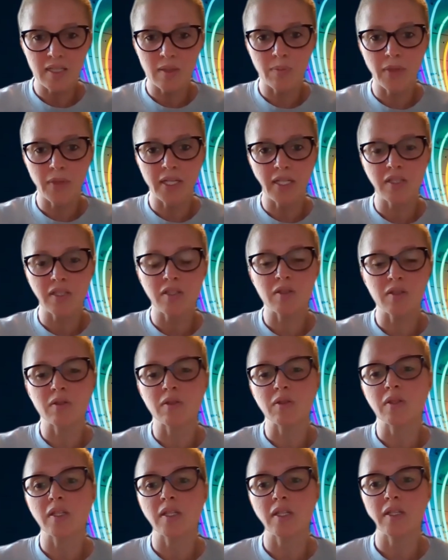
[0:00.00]
to make
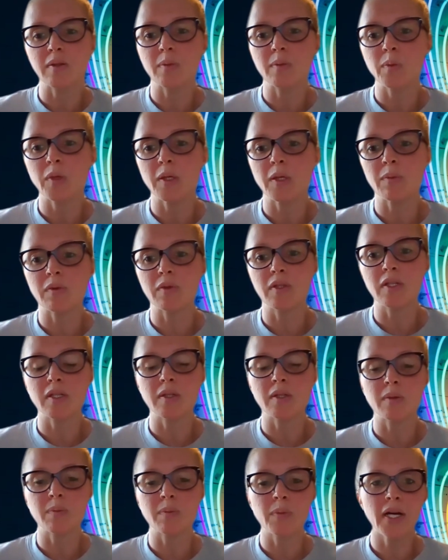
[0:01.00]
sure that people
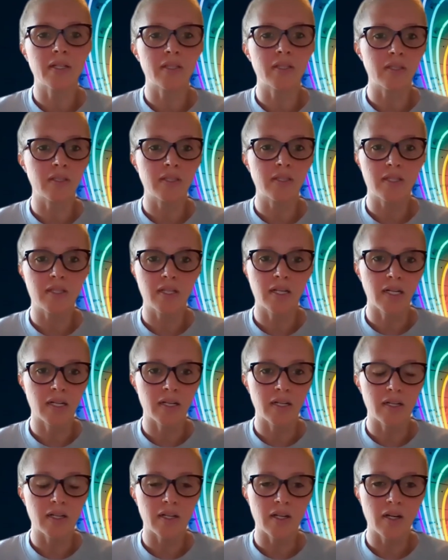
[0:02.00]
can balance
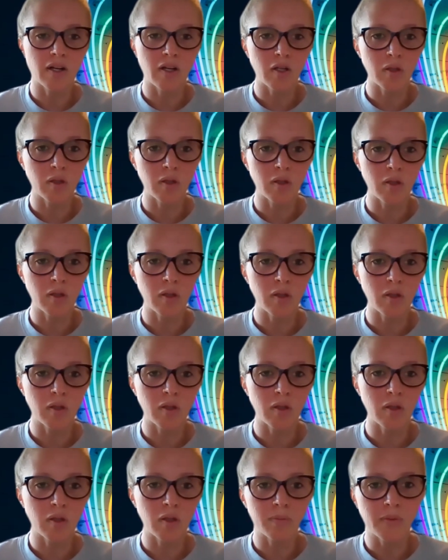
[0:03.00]
home
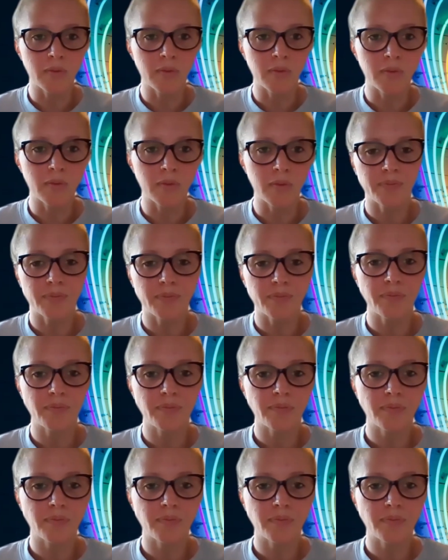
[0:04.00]
and work.